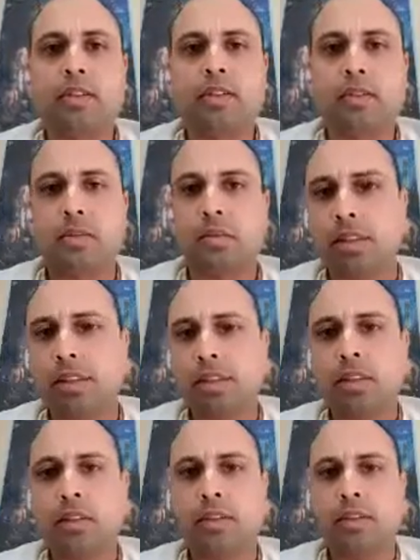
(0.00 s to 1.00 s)
the material
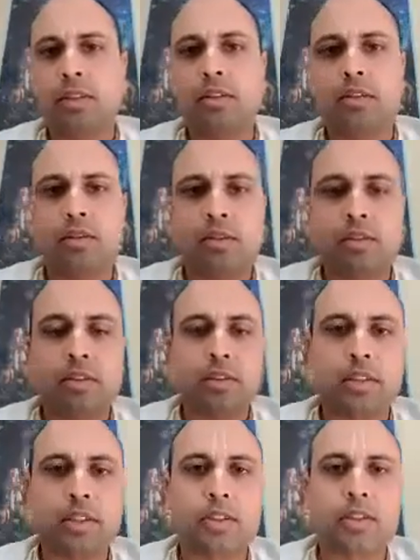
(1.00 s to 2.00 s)
energy,
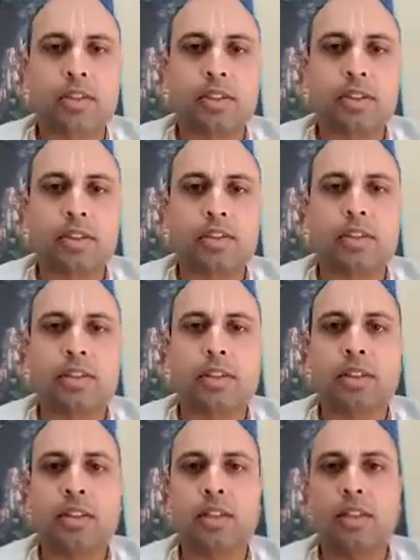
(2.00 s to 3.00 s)
external energy,
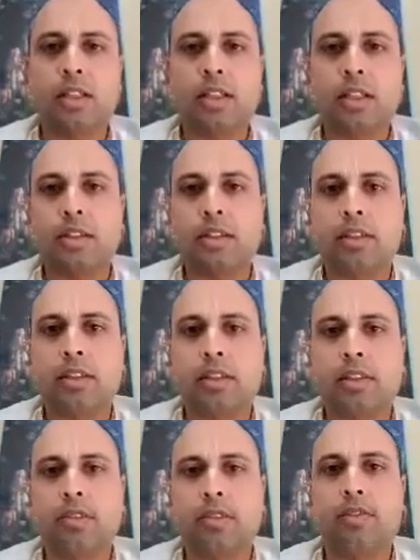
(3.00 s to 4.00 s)
and the
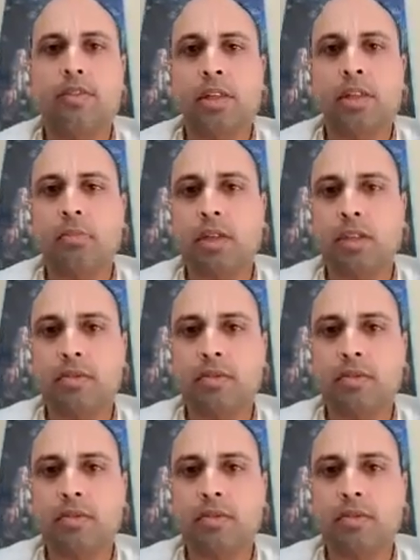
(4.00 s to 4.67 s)
Jiva Vaibhav,